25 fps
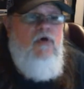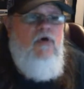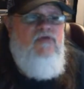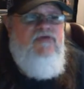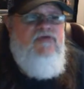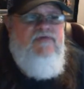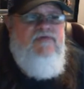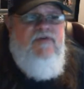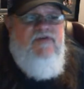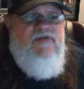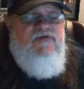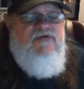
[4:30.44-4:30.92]

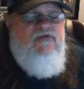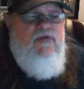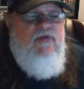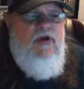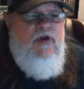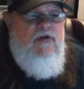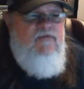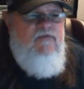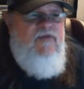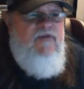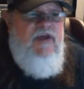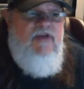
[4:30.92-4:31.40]
most of us are
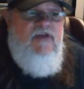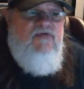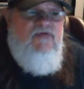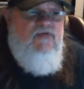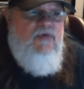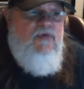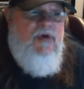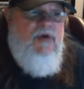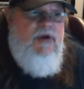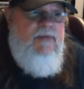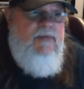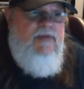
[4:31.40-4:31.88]
Raider fans.
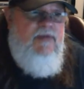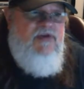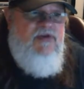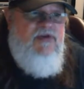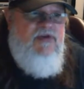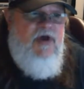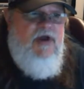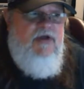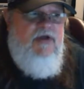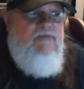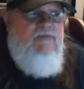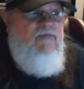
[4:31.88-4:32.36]
We're going to be
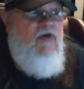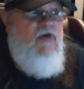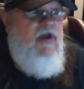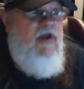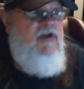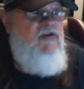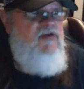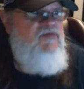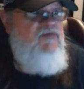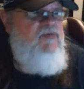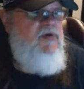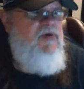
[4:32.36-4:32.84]
talking
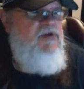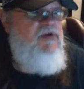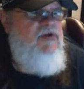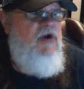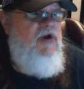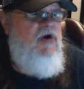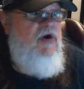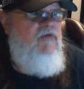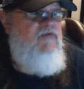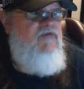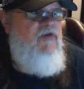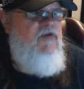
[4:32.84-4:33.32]
Raiders, but if
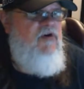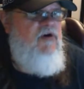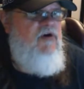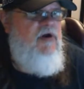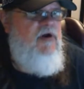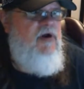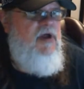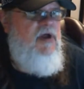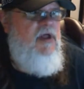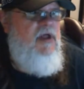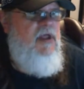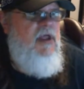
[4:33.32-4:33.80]

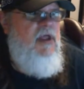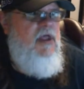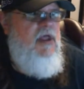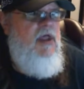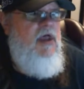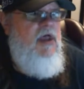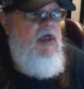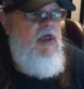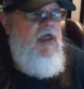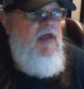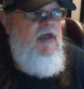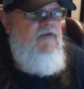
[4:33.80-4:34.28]

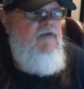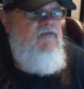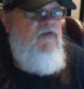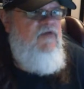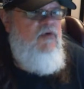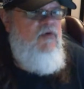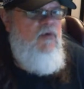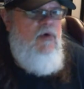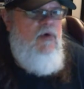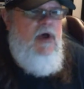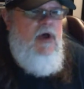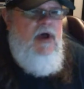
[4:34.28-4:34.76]

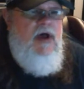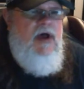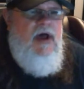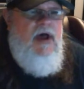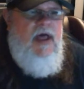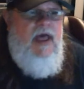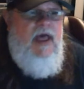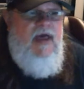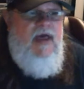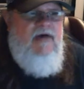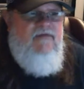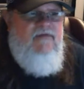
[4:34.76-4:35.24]
you
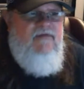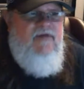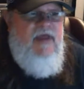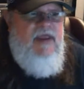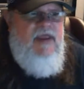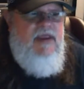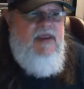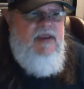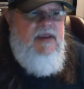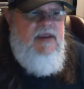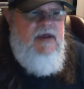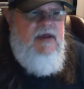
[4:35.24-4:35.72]
have
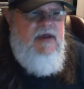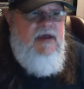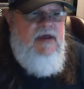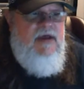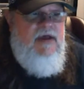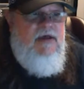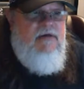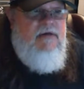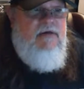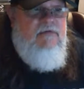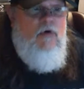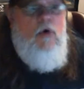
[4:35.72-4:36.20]

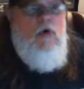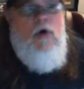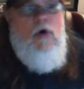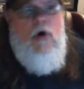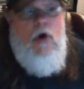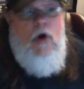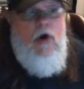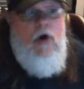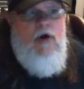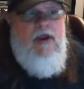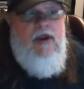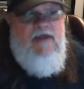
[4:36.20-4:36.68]
or
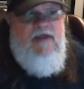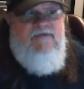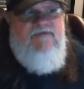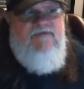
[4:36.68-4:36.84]
are